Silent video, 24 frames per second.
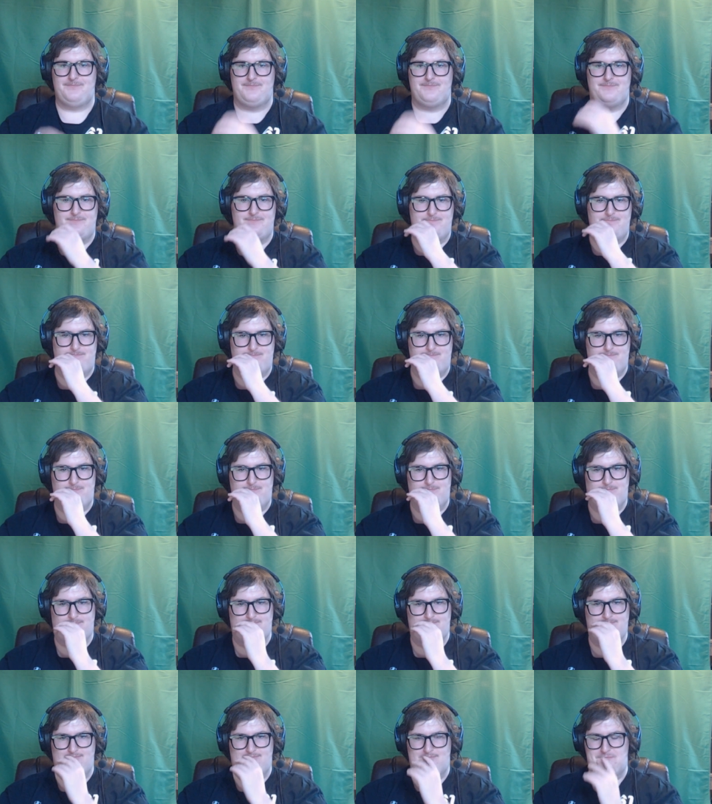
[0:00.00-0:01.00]
Mm mm
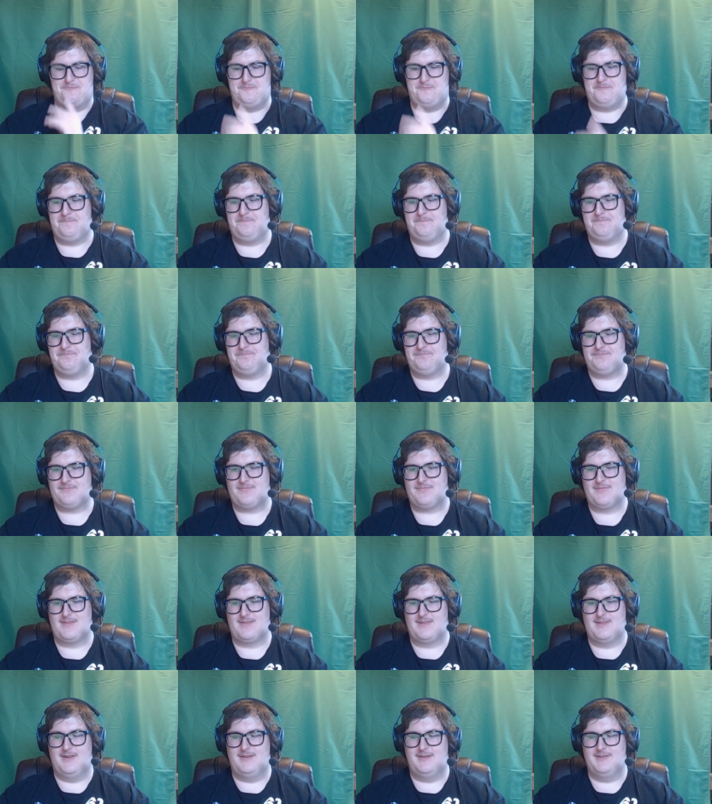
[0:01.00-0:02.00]
mm.
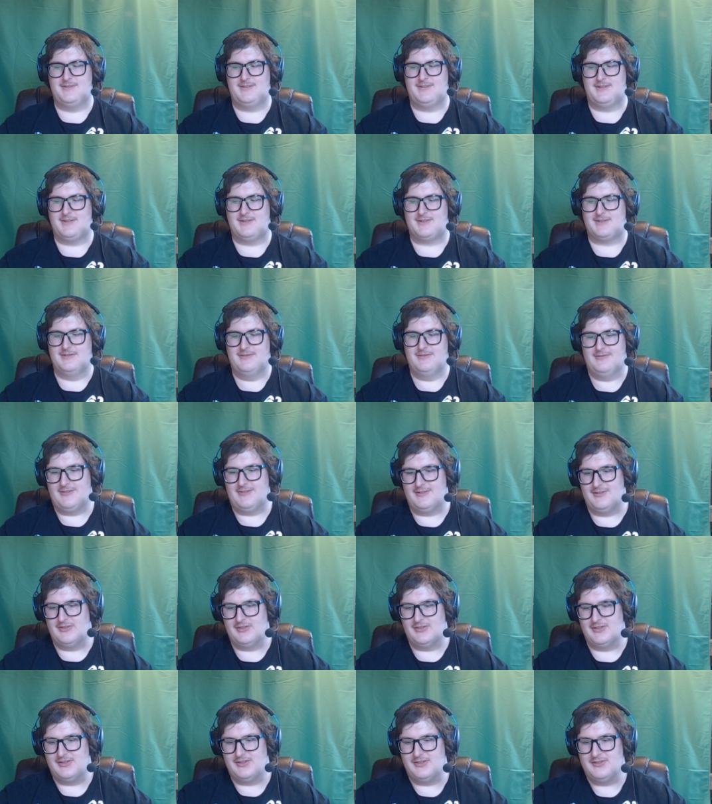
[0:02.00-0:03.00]
That was actually very
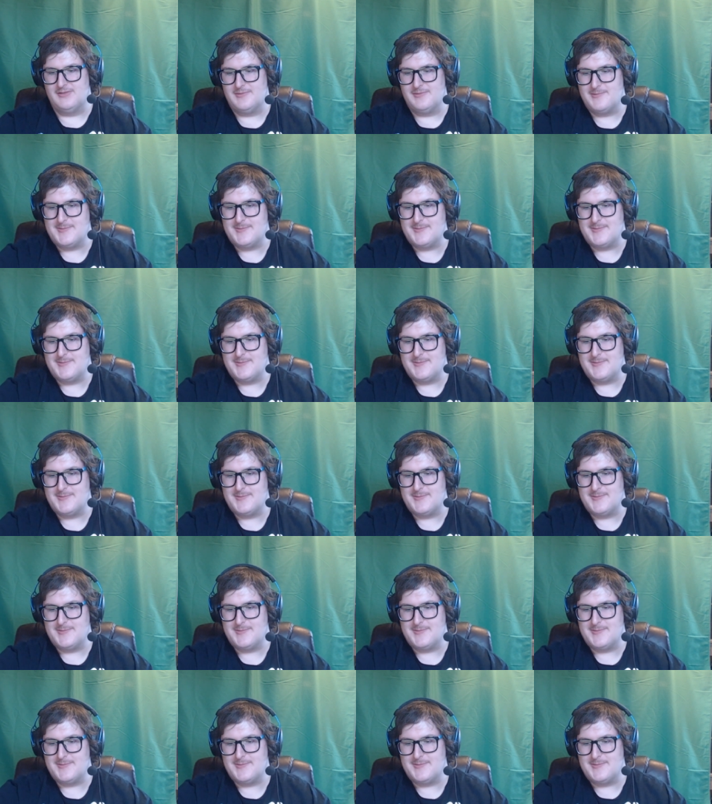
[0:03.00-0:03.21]
good.